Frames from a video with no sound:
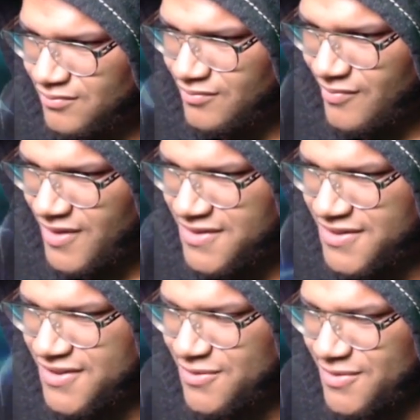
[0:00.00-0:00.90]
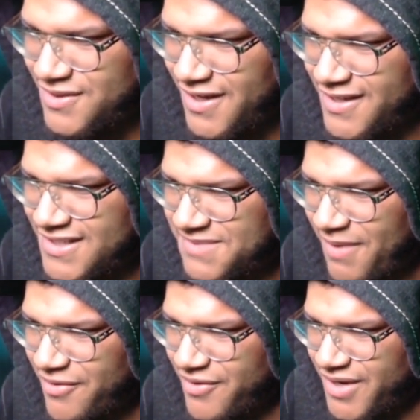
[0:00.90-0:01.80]
He turned into a giant
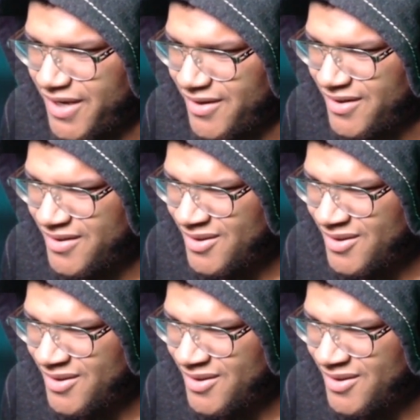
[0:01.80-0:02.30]
spider nigga.